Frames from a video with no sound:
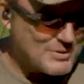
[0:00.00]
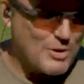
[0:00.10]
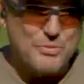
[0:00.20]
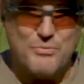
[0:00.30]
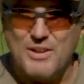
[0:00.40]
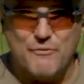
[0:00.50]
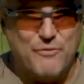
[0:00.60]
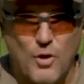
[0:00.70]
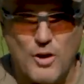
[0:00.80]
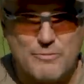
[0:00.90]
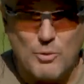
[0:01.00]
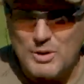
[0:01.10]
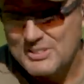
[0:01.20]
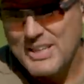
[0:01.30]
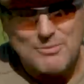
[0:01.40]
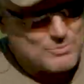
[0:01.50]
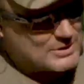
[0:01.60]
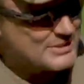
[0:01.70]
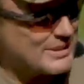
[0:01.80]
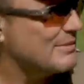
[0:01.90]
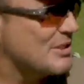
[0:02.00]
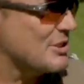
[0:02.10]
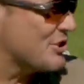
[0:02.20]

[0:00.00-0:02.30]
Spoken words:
going three or four. We'll see. We'll see. Let's go